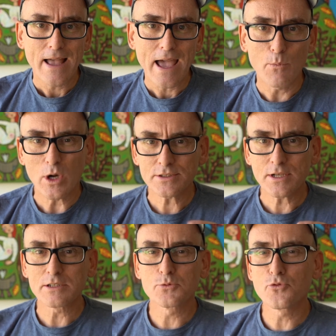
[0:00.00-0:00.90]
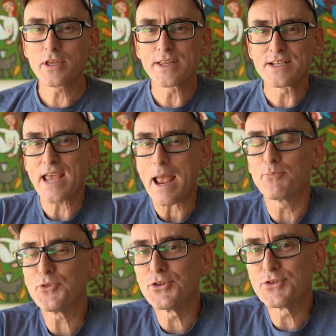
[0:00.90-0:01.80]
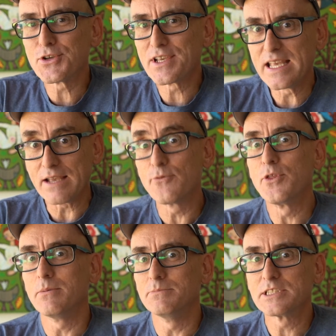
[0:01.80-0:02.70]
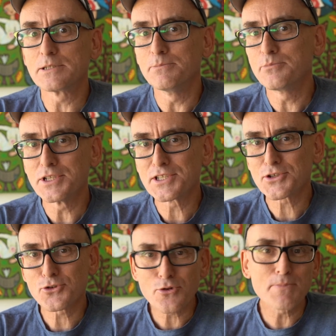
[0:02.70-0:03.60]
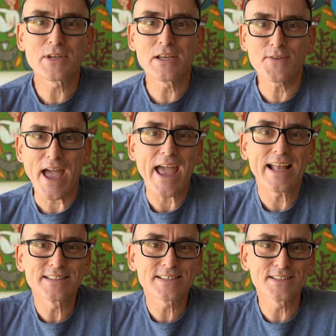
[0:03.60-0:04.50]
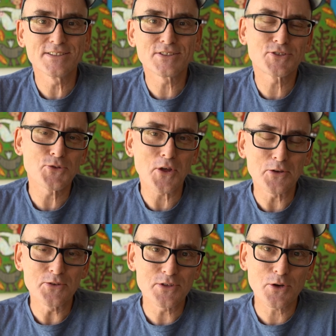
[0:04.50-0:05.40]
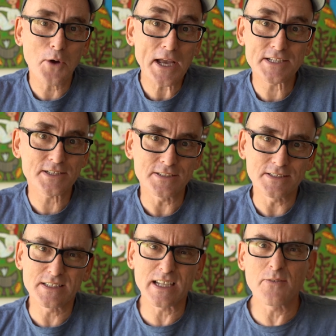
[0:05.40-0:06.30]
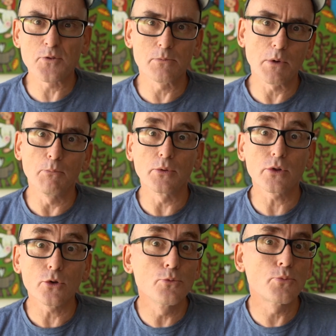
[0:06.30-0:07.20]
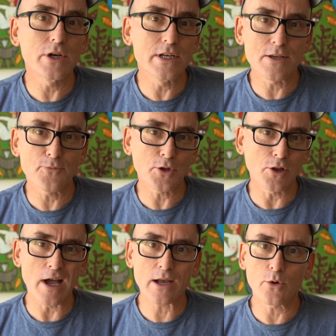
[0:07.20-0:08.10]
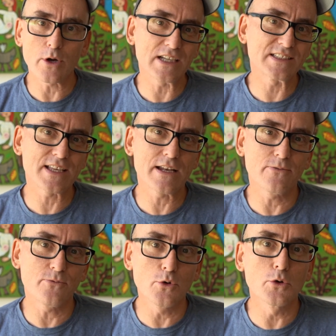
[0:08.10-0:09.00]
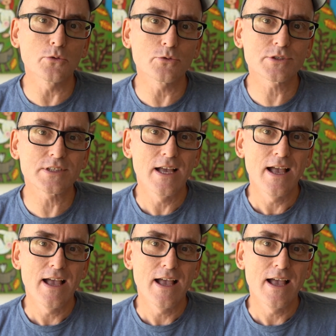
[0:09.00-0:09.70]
And whilst I was really tempted to give them some prescriptive answers to those questions, to give them a blueprint, if you like, or a set of rules,